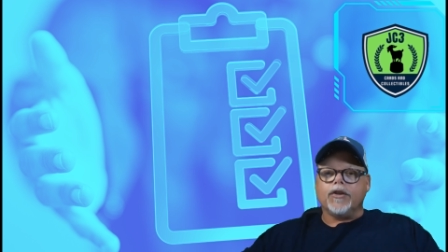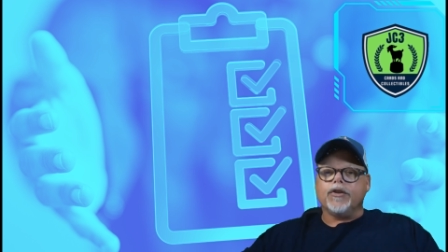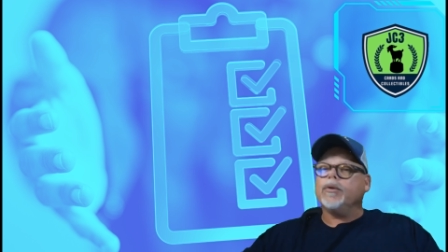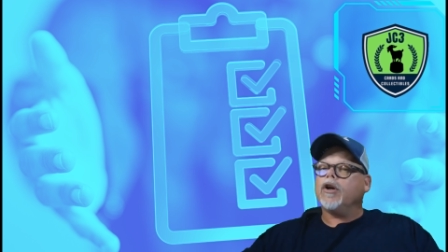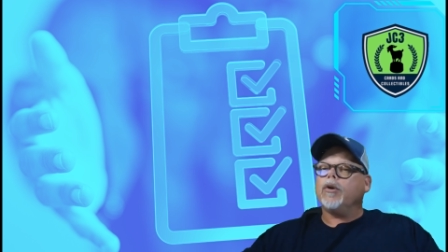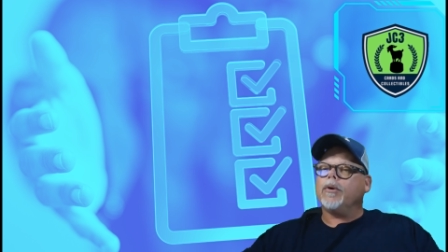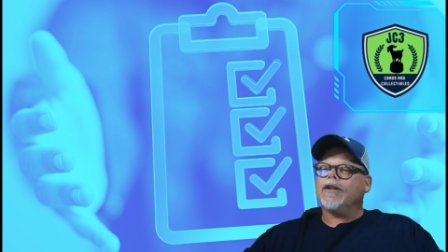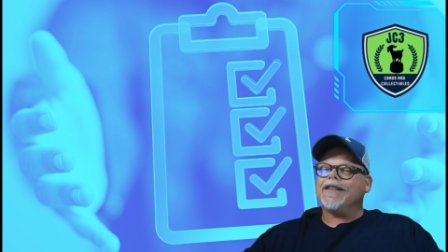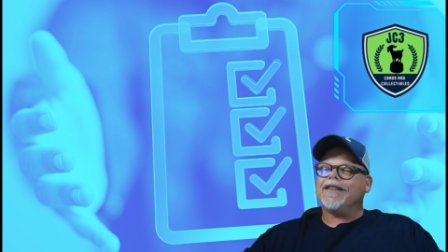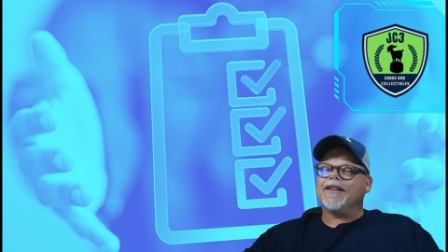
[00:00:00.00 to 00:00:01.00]
You know we
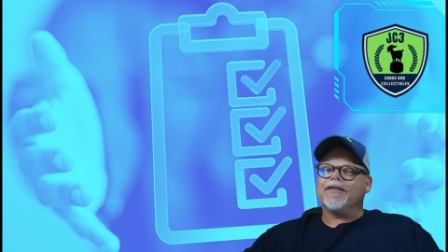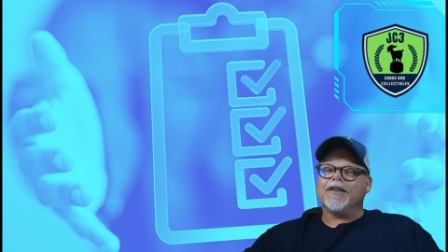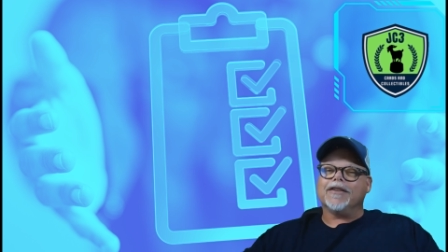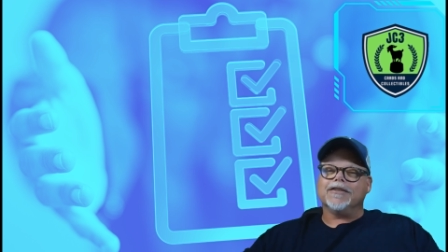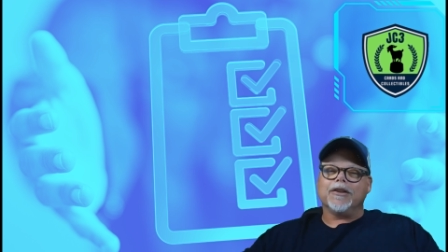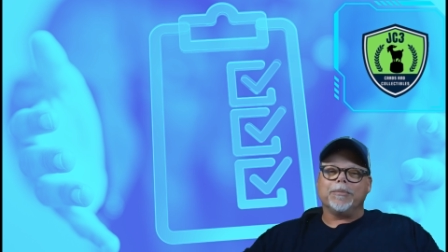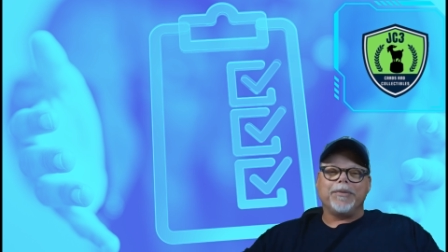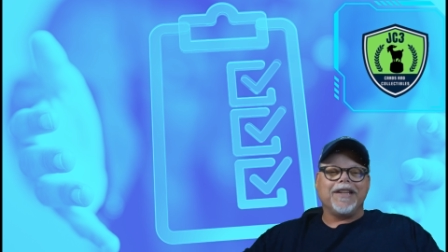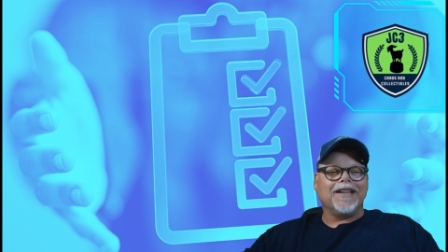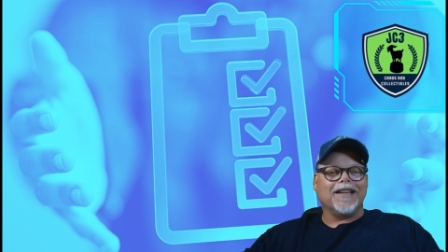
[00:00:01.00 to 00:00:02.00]
like to give you a little
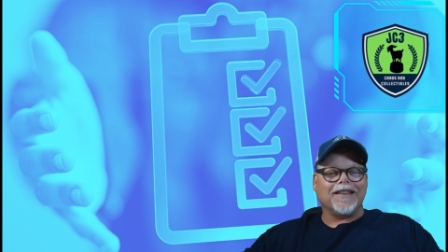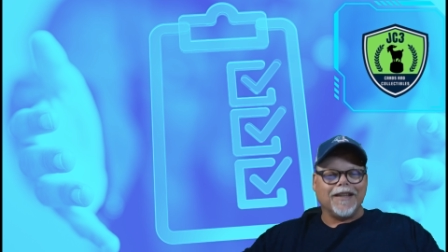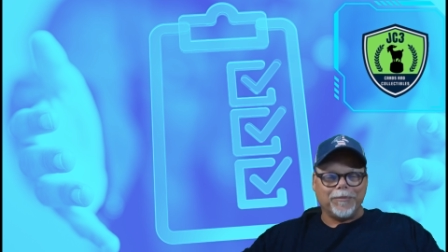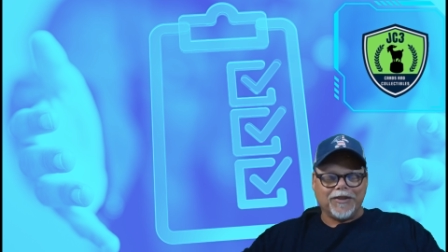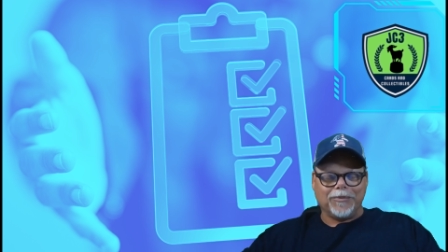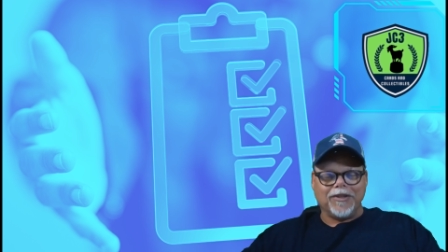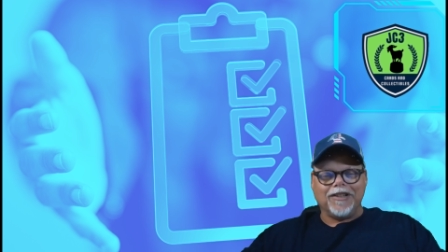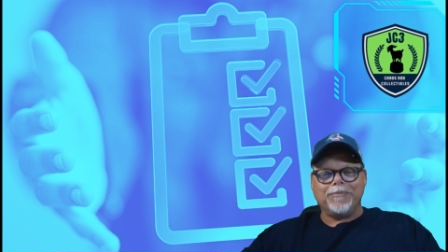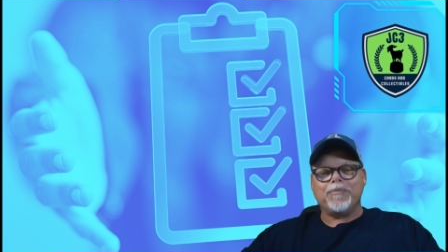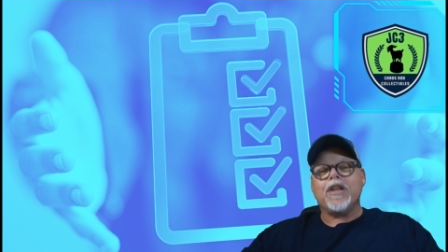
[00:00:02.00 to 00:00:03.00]
peek at them as
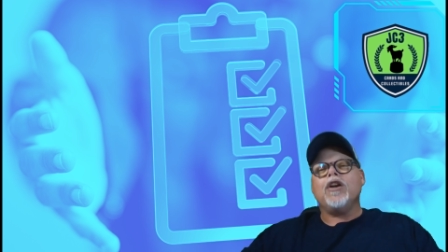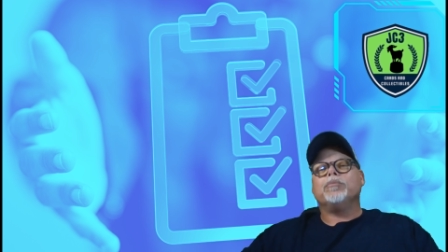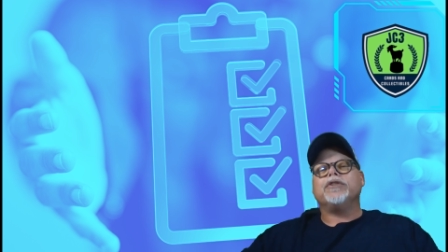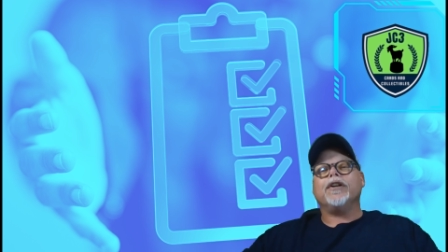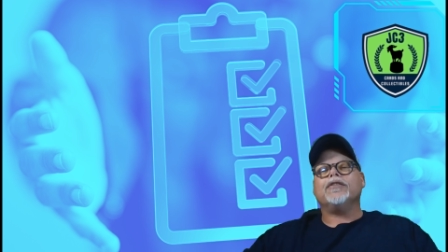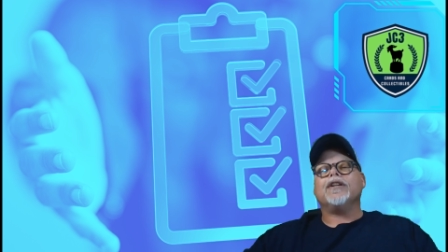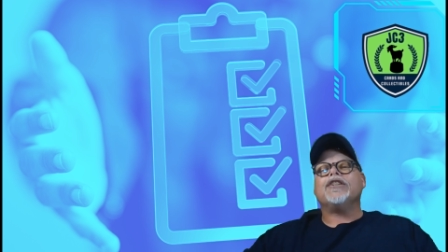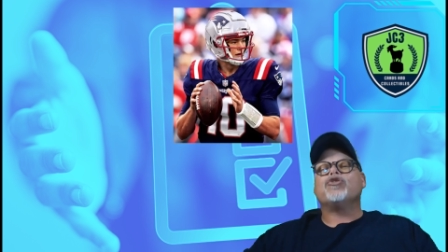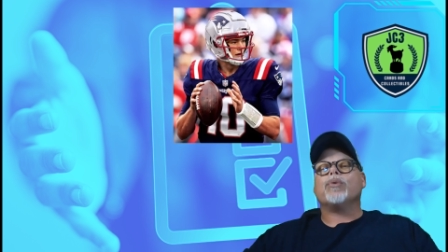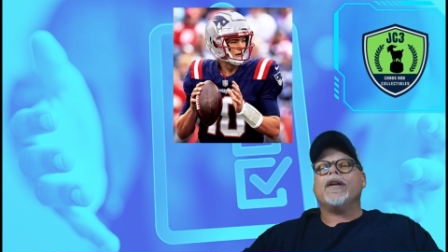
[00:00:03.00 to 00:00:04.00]
well. Players
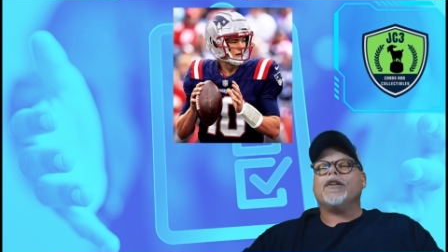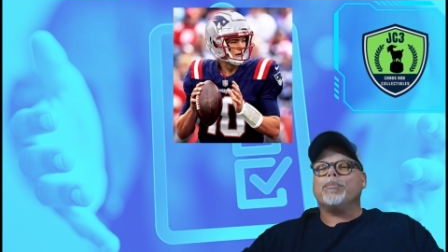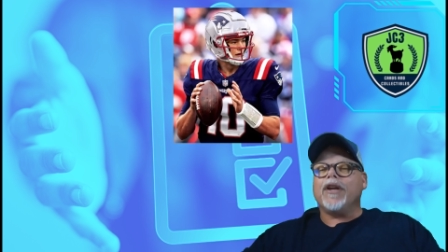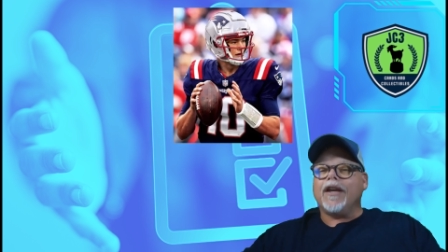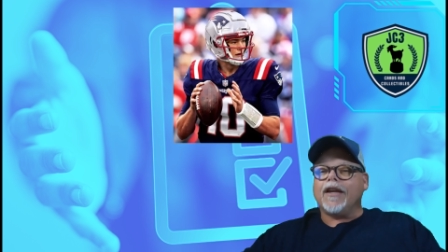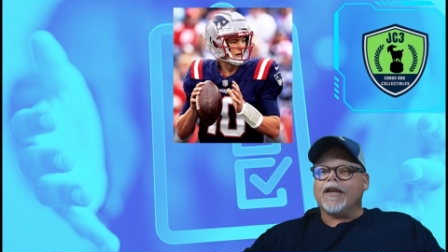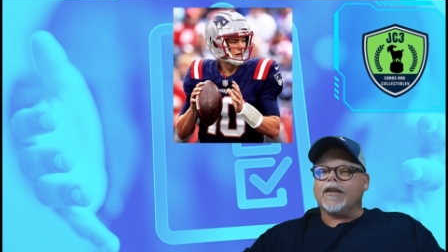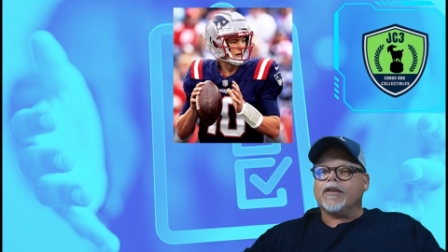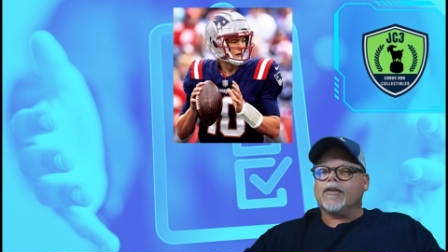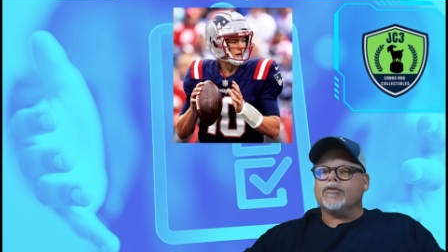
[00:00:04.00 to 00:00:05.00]
like Drake May,
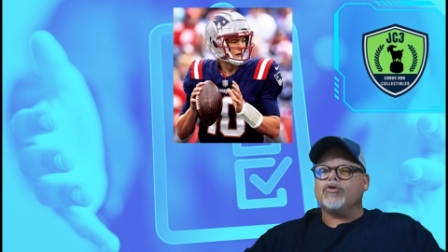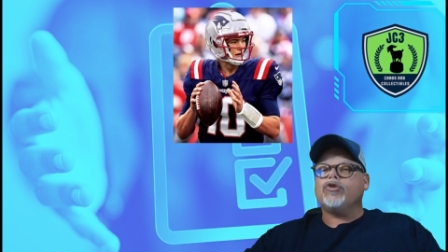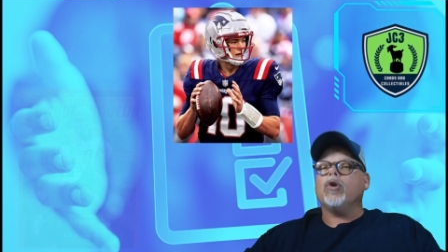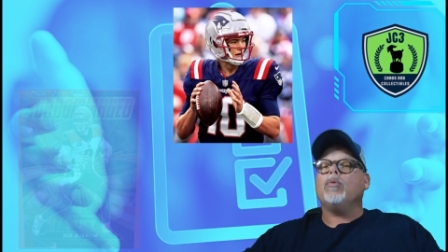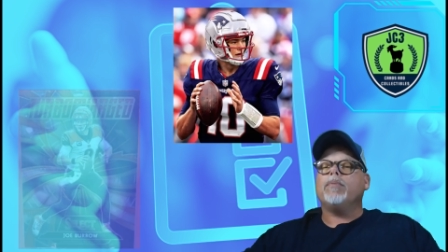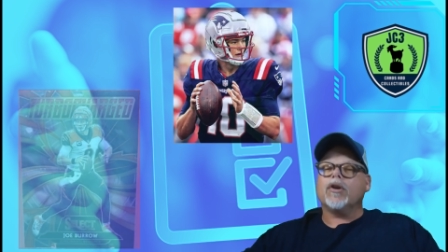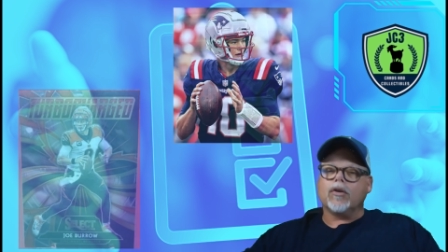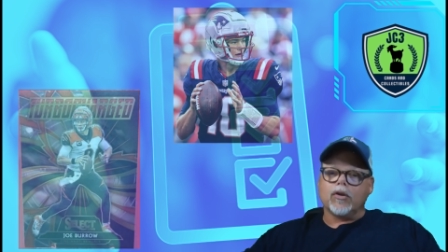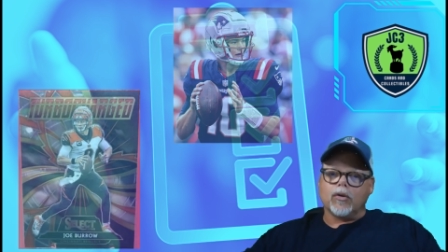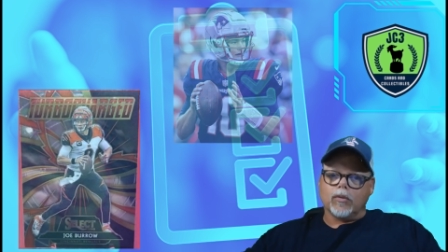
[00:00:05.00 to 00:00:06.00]
Joe
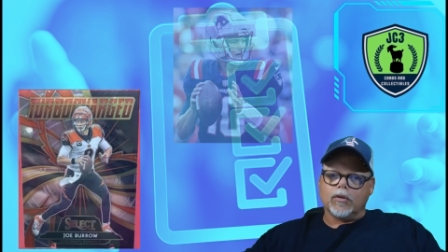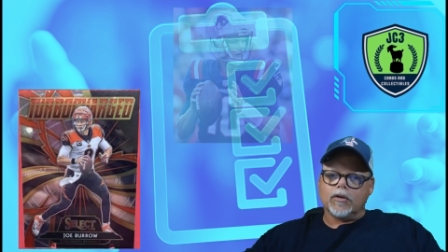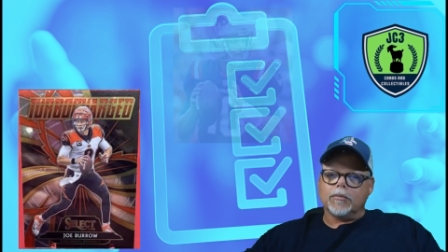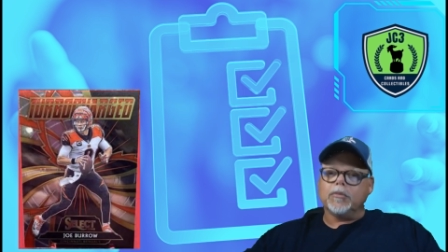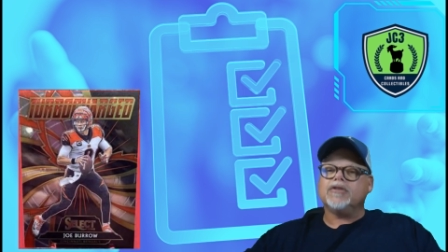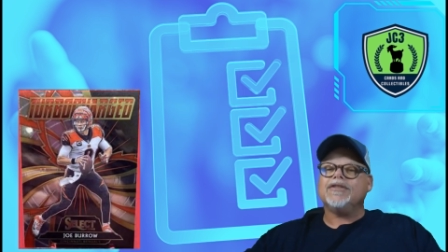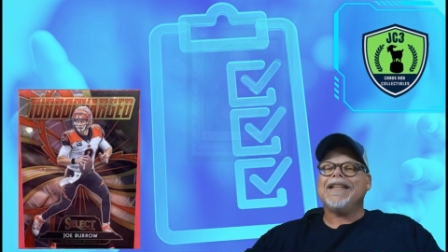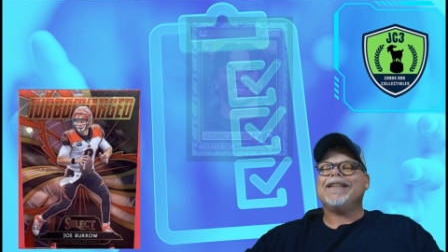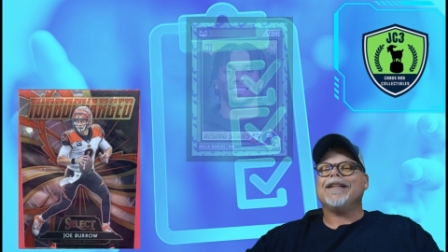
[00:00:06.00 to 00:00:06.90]
Burrow, Malik